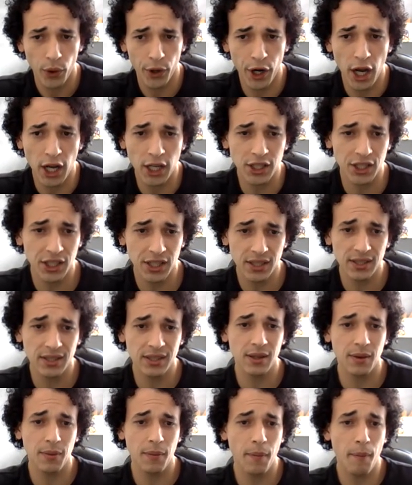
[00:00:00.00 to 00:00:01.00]
not
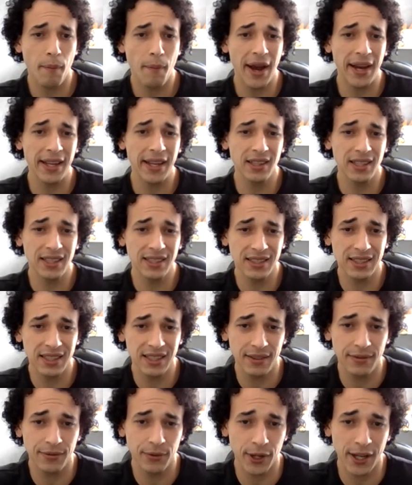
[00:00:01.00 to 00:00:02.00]
just
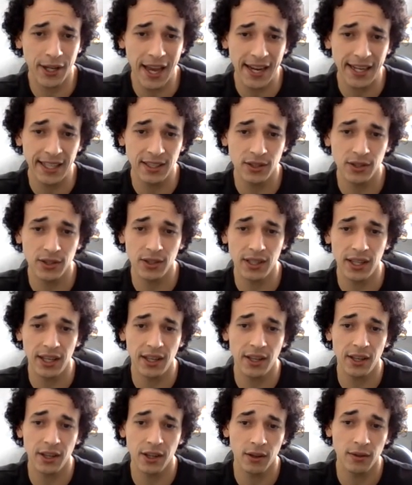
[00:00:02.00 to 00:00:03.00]
mindlessly forgetting to
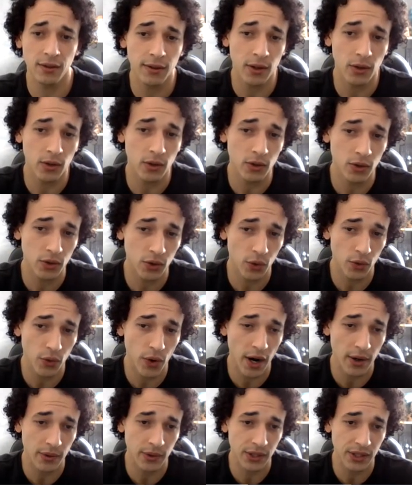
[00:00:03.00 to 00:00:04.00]
take care of our
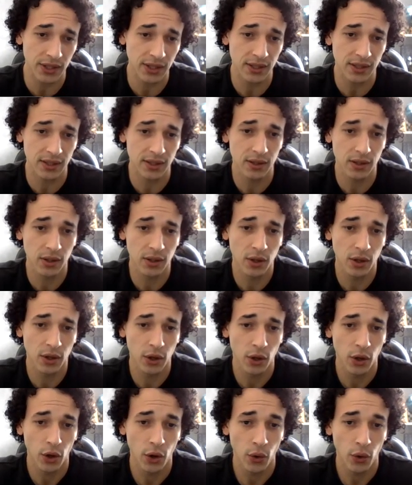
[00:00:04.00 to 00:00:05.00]
surroundings.
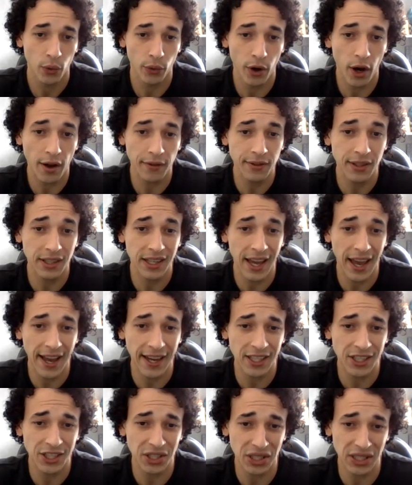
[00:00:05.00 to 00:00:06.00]
We're often
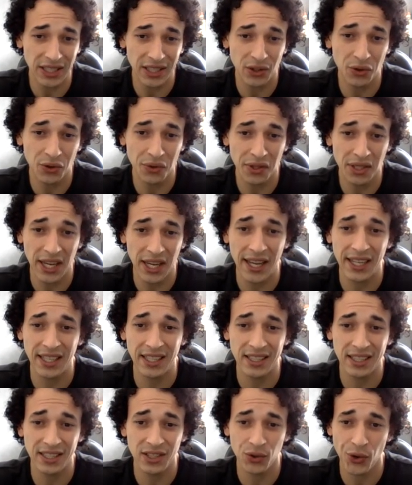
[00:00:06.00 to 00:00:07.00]
actually
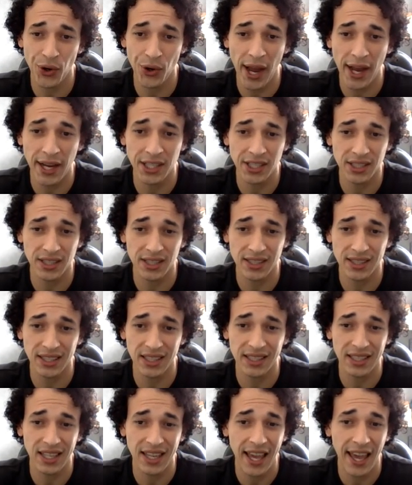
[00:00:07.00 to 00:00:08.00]
creating distractions
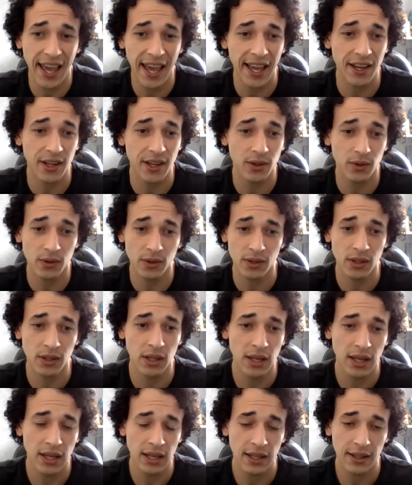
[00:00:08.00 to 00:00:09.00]
and chaos
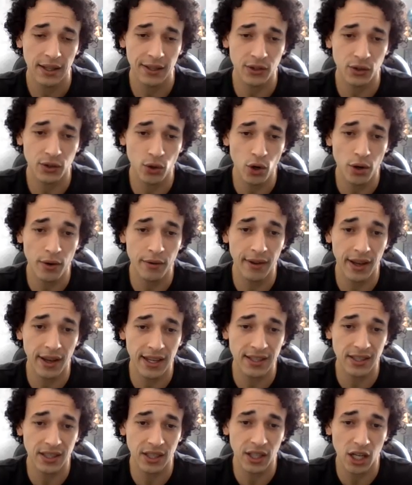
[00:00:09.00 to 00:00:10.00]
that serve
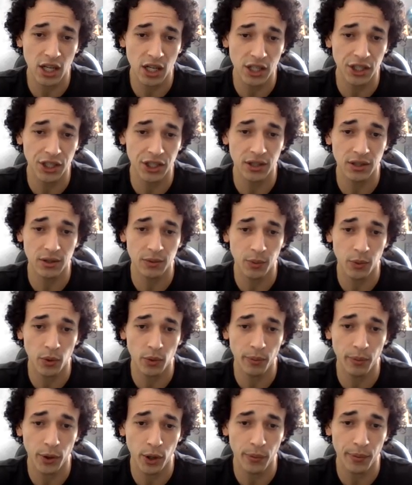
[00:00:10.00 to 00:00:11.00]
as unconscious
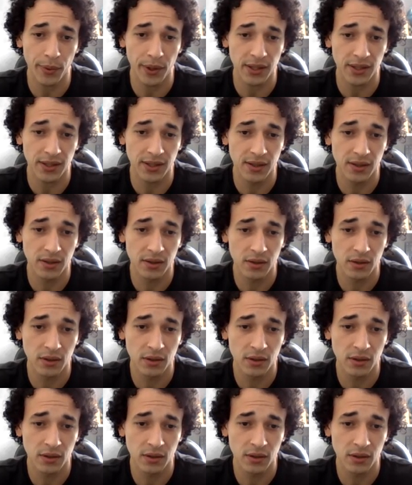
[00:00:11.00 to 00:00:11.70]
purpose.